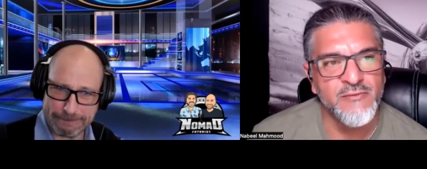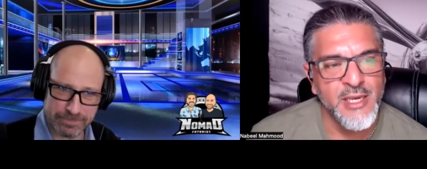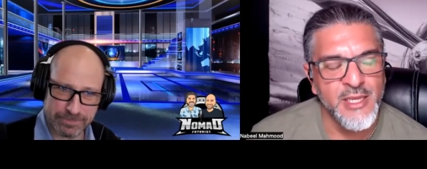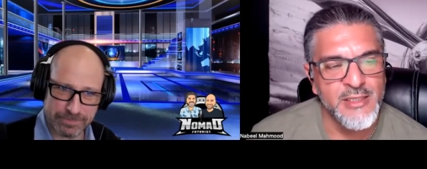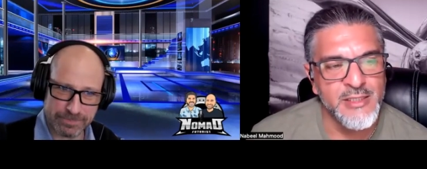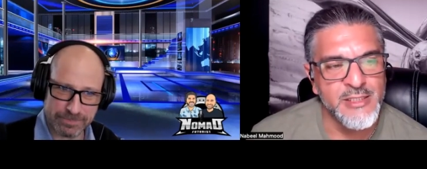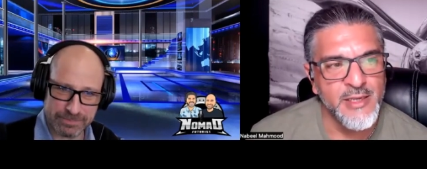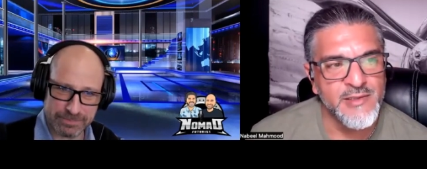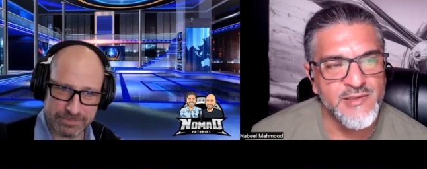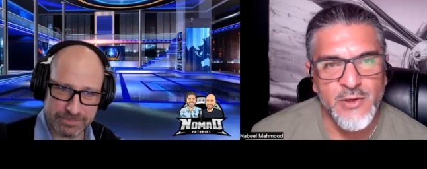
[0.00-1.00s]
Speaker 1: And
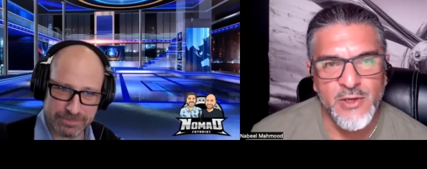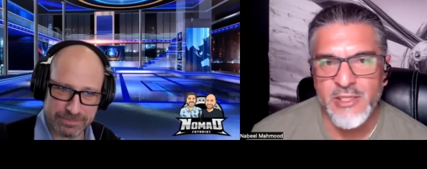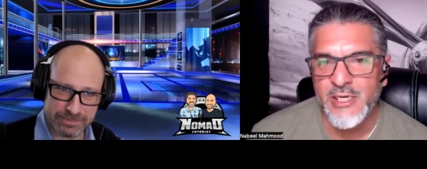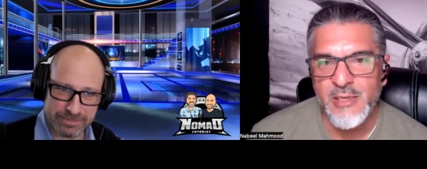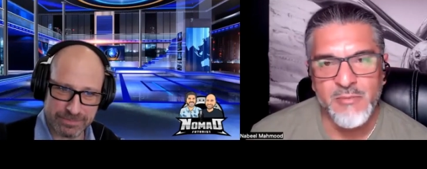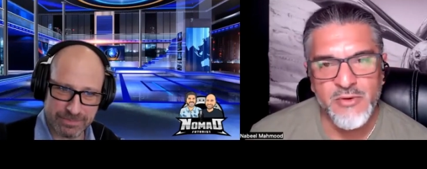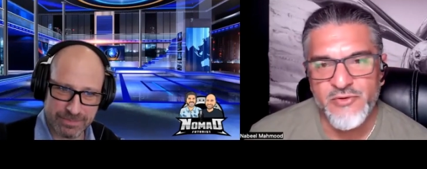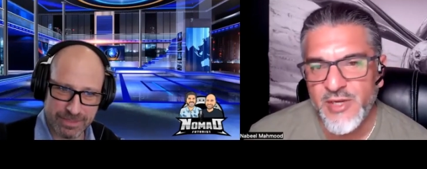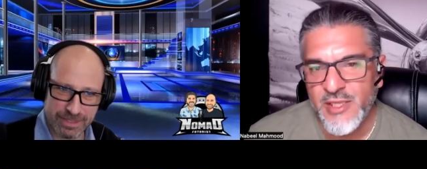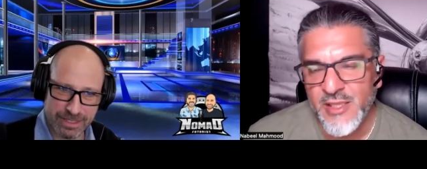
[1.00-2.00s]
it's all in the
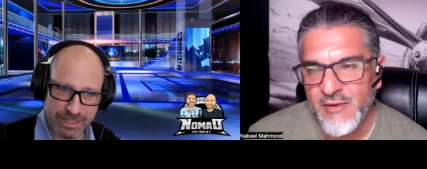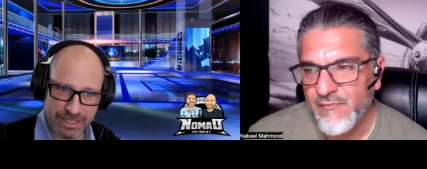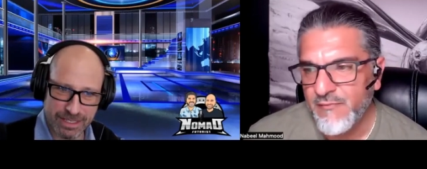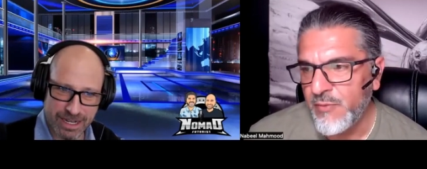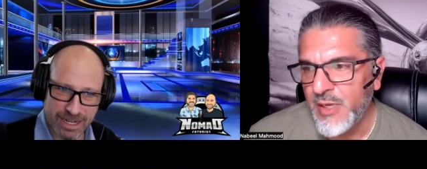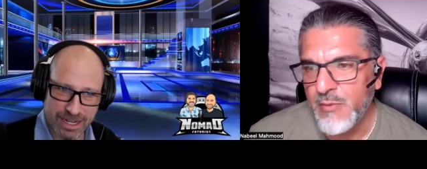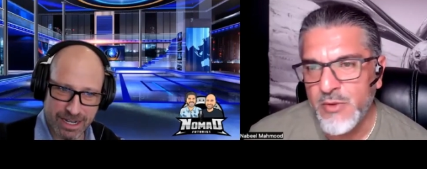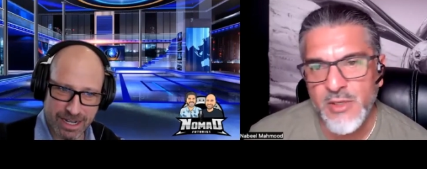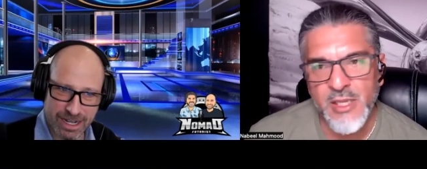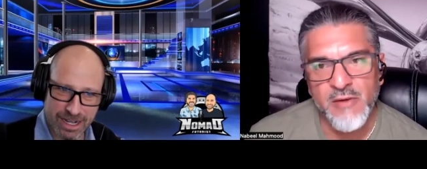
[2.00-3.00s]
numbers. I think we've been able to
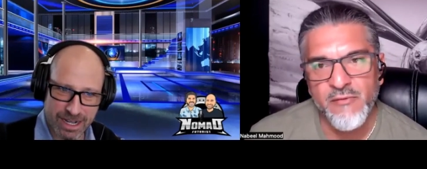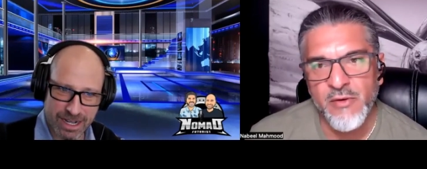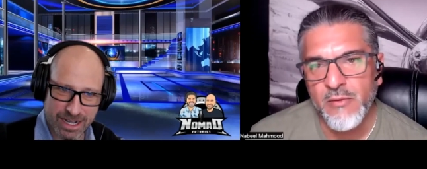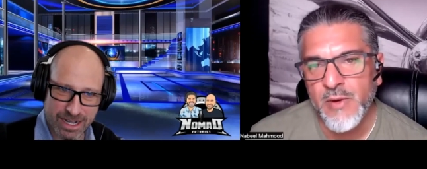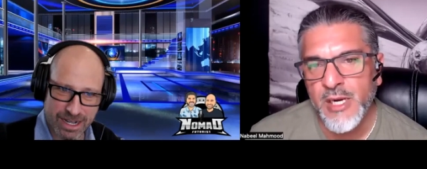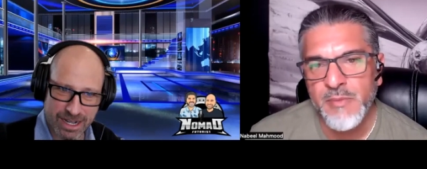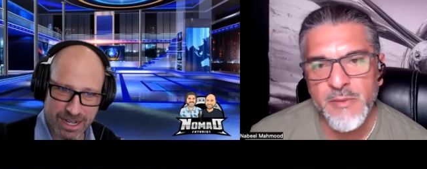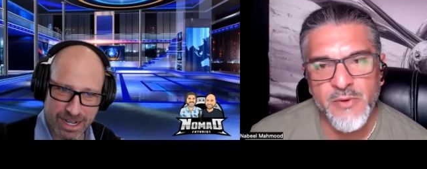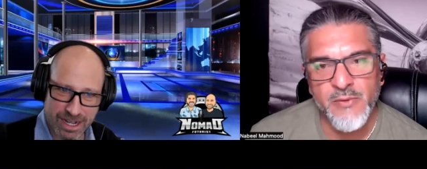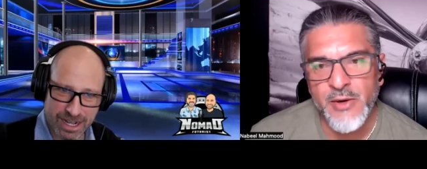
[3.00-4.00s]
get in front of the right
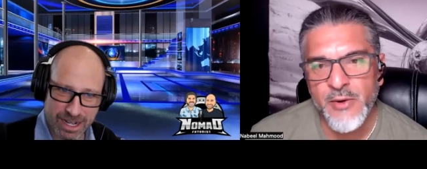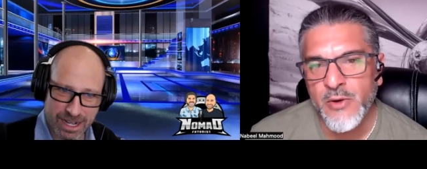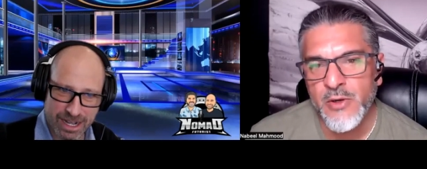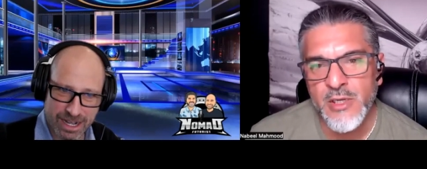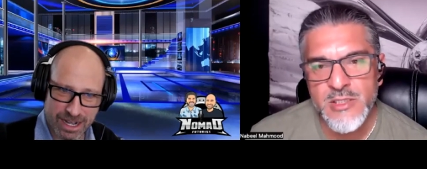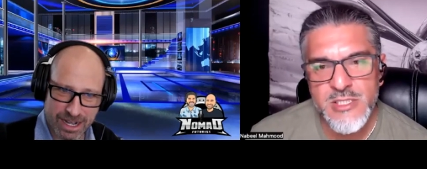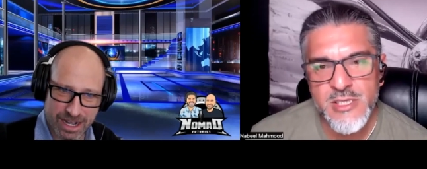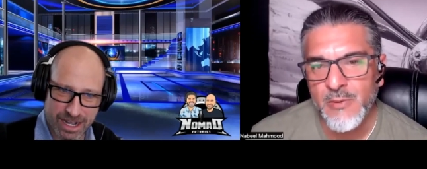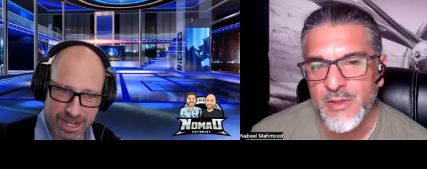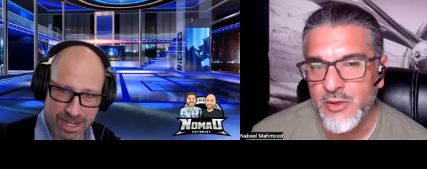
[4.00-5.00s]
people, right audience,
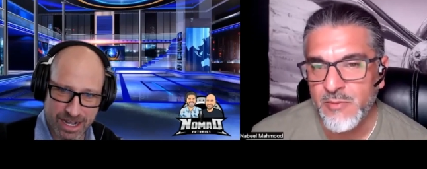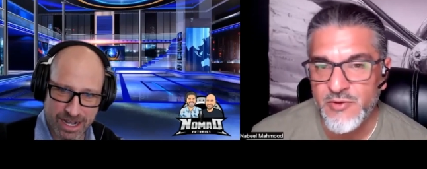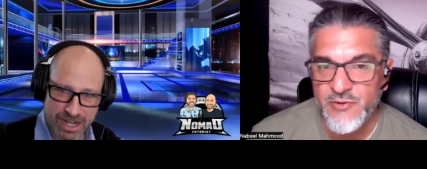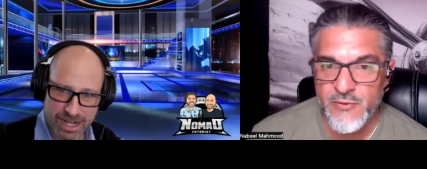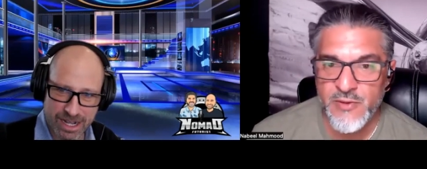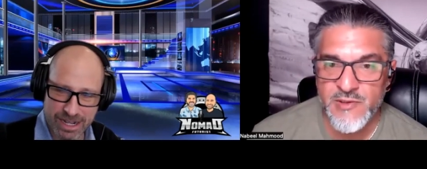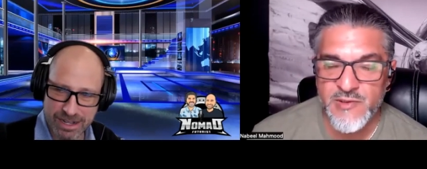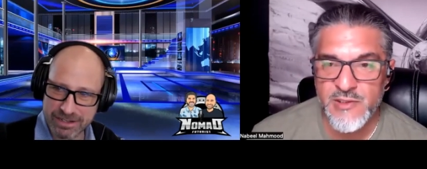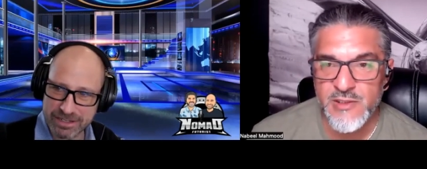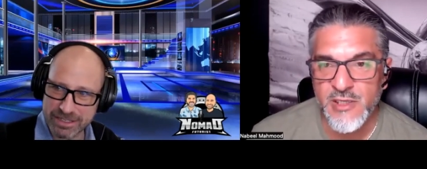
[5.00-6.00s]
whether it be students,